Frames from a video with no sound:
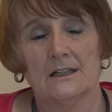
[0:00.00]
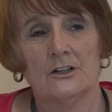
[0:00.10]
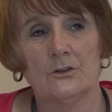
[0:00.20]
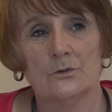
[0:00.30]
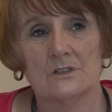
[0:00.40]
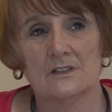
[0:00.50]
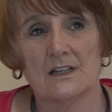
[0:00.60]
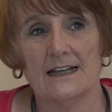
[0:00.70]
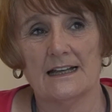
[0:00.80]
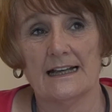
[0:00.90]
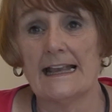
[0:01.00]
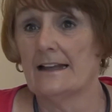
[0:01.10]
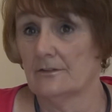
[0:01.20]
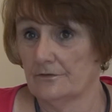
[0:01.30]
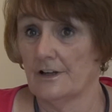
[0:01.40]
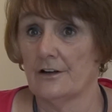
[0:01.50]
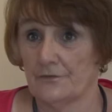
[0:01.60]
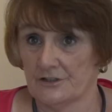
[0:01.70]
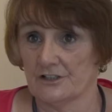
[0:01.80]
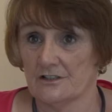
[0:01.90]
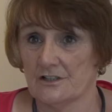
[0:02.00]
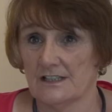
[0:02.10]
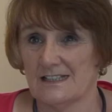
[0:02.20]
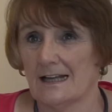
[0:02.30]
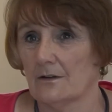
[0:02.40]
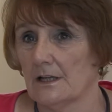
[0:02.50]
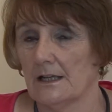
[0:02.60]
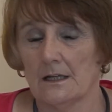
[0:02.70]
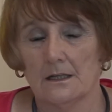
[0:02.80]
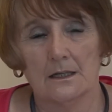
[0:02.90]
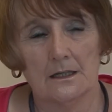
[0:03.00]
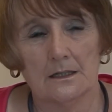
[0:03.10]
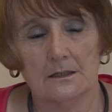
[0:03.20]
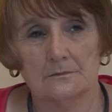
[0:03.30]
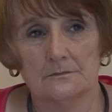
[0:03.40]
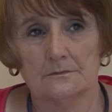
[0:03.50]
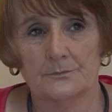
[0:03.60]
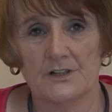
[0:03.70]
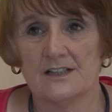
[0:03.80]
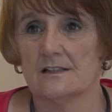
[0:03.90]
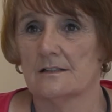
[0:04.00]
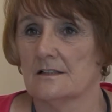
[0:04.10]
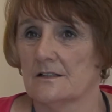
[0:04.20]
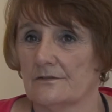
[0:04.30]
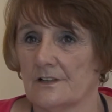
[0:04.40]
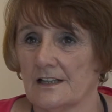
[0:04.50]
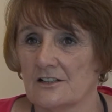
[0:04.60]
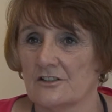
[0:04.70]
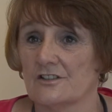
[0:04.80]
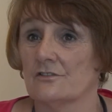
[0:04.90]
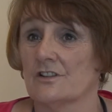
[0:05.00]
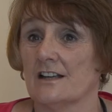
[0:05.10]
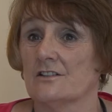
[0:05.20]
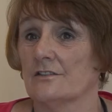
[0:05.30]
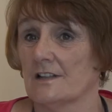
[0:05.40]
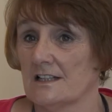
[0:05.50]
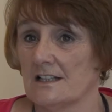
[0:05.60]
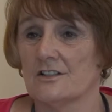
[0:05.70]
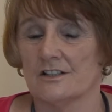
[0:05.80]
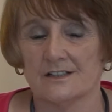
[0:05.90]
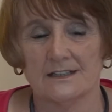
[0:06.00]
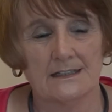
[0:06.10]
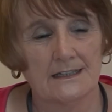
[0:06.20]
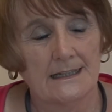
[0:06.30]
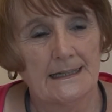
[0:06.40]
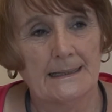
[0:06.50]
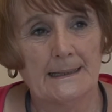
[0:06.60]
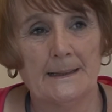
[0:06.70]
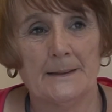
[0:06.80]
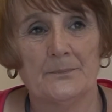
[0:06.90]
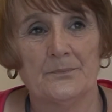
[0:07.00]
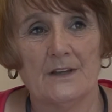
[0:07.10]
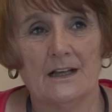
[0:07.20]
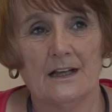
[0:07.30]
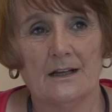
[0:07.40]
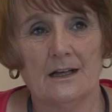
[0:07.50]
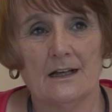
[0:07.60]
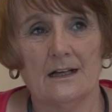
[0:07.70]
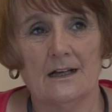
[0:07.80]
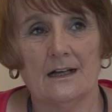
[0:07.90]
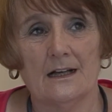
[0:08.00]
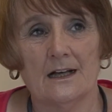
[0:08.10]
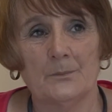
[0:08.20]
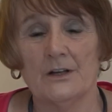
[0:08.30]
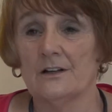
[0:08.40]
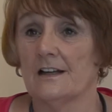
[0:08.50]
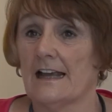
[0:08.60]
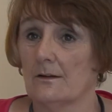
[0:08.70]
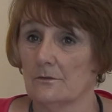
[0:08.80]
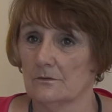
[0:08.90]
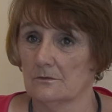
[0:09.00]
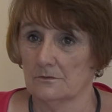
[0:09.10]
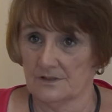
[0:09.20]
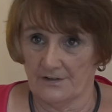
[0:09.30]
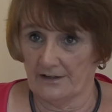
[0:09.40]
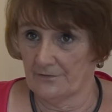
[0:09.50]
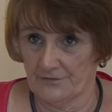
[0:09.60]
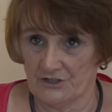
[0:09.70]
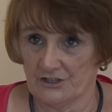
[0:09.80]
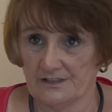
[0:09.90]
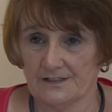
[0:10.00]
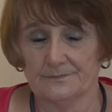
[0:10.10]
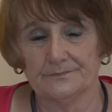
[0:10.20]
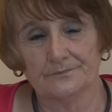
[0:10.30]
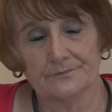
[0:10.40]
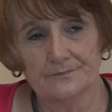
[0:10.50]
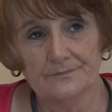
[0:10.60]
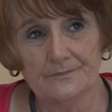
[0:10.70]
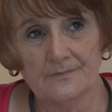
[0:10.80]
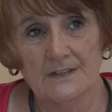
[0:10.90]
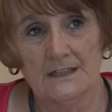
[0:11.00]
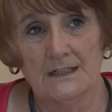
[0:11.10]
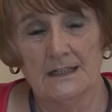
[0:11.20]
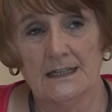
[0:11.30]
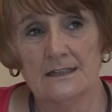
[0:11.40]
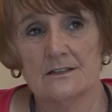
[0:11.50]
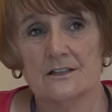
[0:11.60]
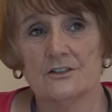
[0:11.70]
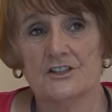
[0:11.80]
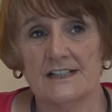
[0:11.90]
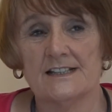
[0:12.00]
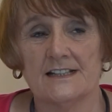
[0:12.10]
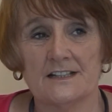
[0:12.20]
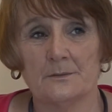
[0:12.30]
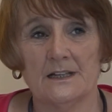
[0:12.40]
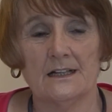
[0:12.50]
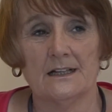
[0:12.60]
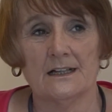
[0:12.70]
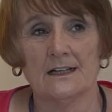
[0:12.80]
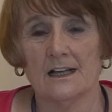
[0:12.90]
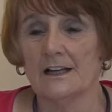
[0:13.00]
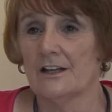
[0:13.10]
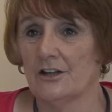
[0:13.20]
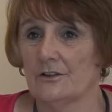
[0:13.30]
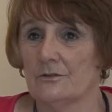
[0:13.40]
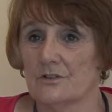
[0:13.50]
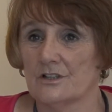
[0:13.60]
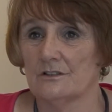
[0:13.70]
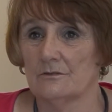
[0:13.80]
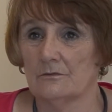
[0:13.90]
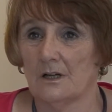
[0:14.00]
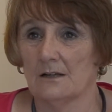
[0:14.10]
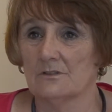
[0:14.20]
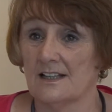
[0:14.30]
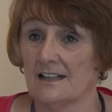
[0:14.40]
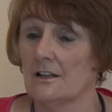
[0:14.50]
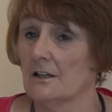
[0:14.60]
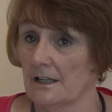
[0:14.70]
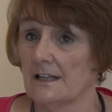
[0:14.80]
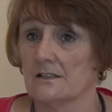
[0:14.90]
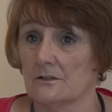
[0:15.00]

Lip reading: who was, again, very efficient. She's now the president of the National Association of Head Teachers. And Bernadette was very efficient. And she said to me, "I'd like you to..." I was then the early years